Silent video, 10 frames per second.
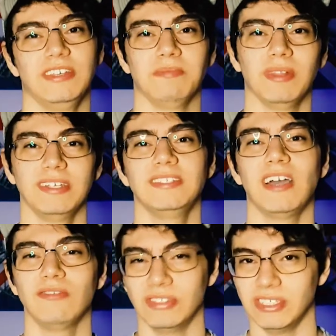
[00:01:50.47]
in place
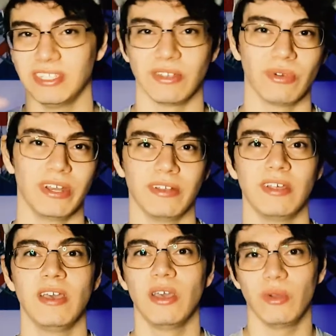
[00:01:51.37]
now. It's integrated
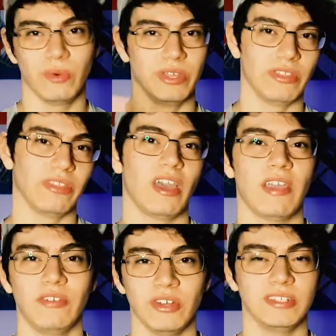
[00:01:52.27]
with
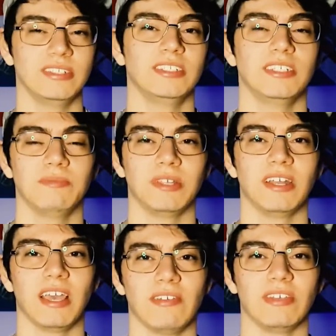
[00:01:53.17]
every other system that
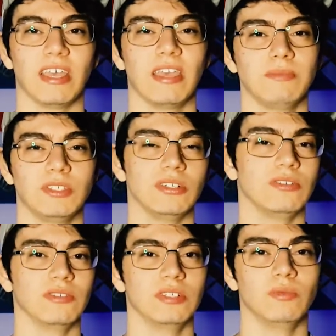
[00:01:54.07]
I have in game,
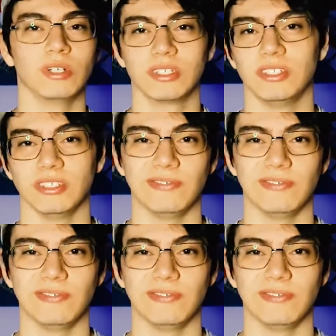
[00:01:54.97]
so it works just